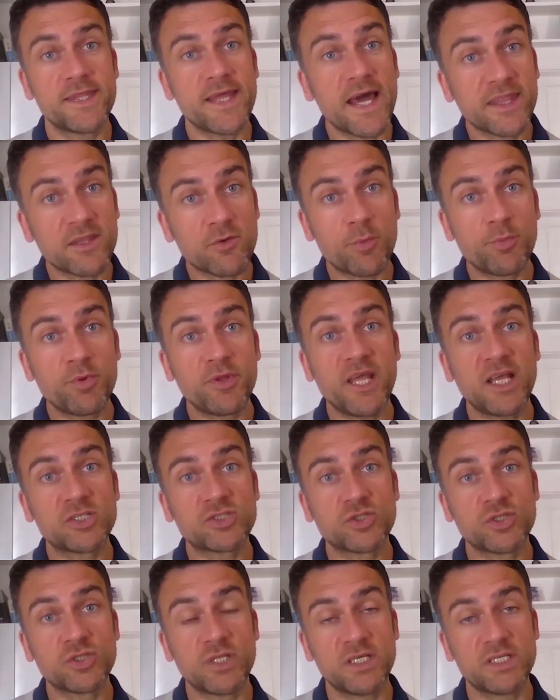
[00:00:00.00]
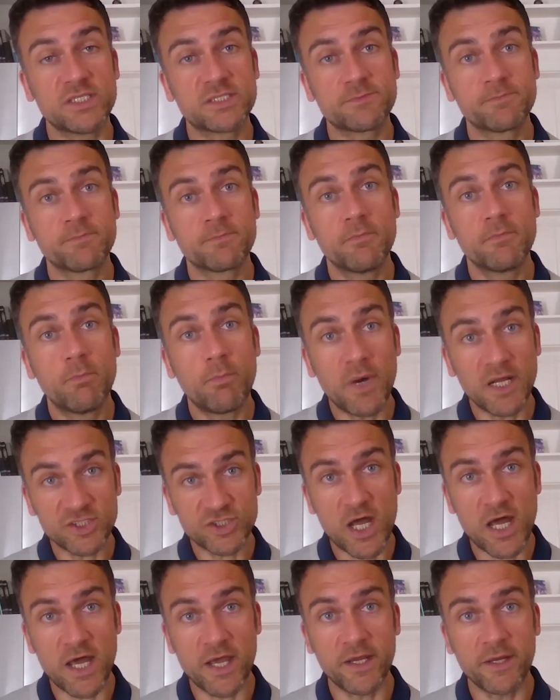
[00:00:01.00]
then the reputation is
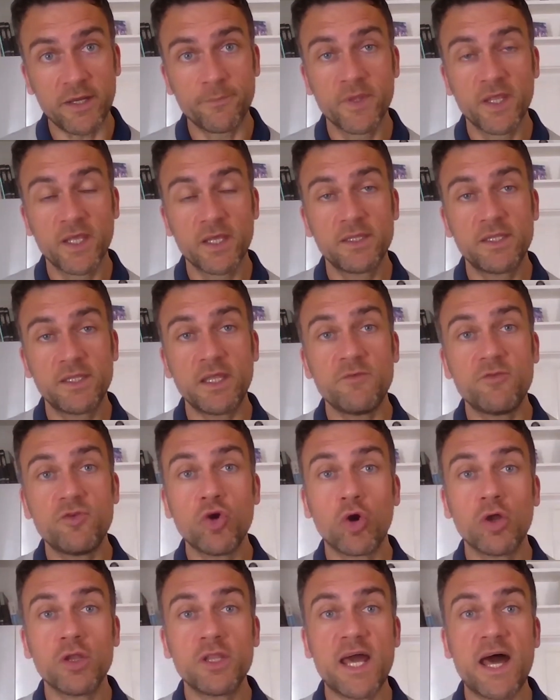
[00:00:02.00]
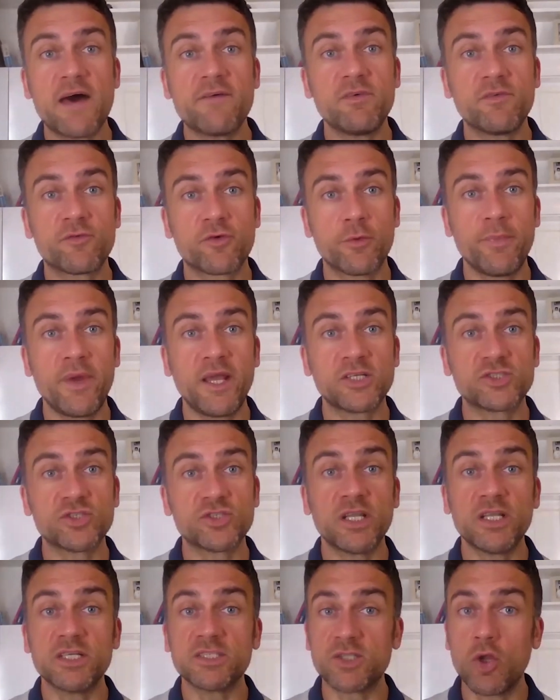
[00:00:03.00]
much higher than if you only have
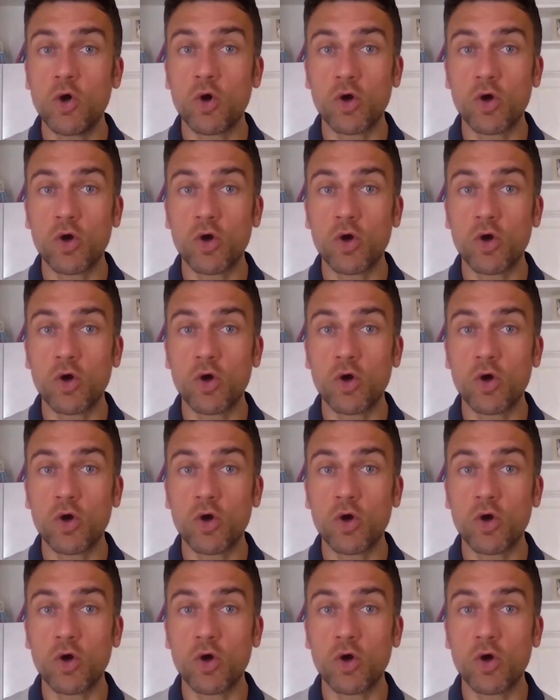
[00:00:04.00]
information that is